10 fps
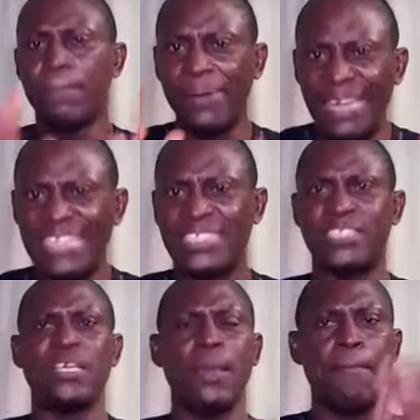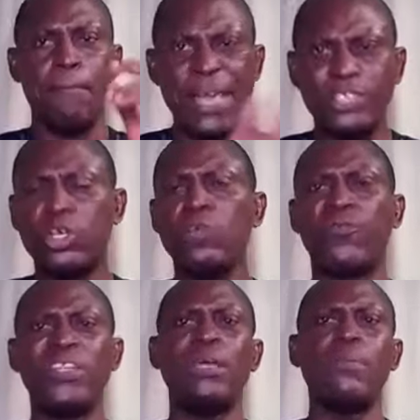Please make sure
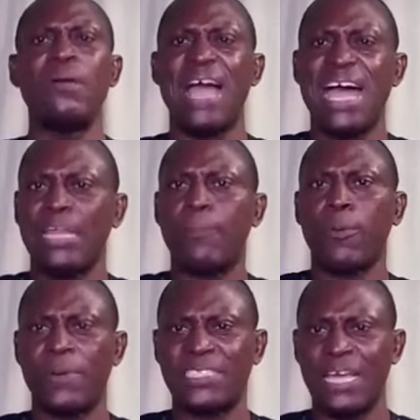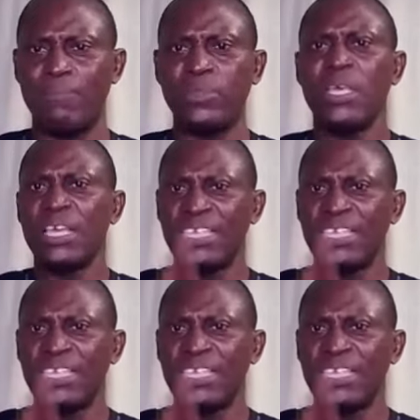you feed them at the appropriate time.